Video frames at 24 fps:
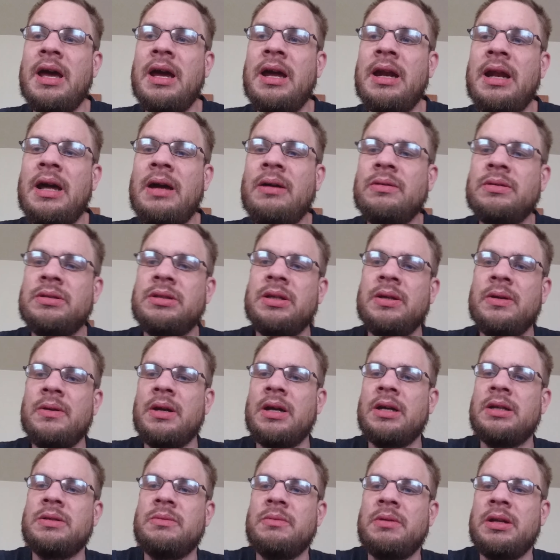and I'll see you
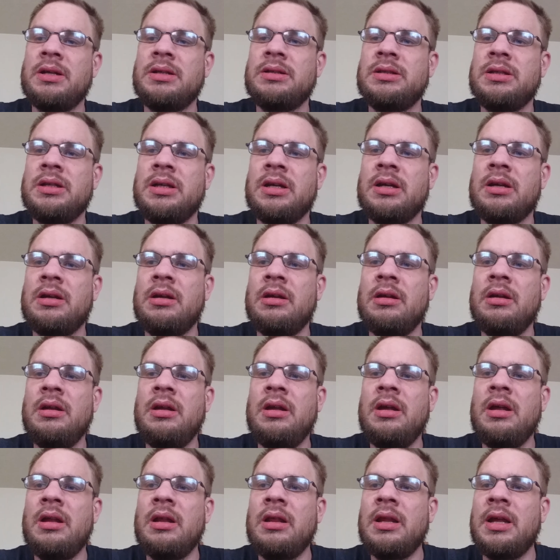guys when I see you.
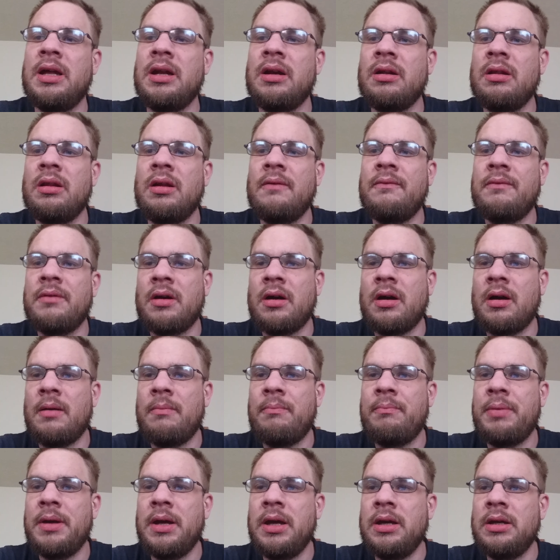Later. Love y'all.
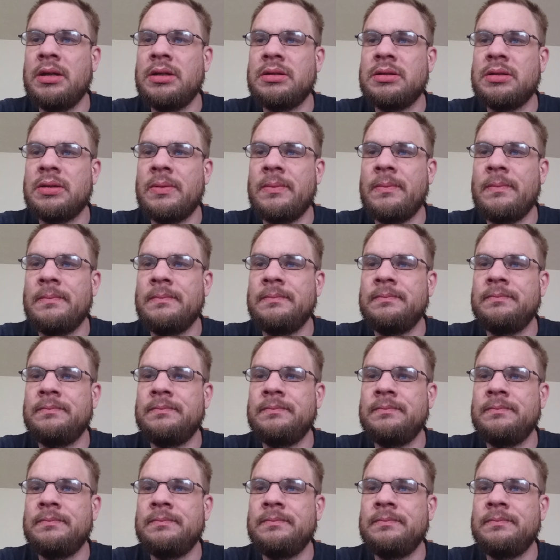Peace.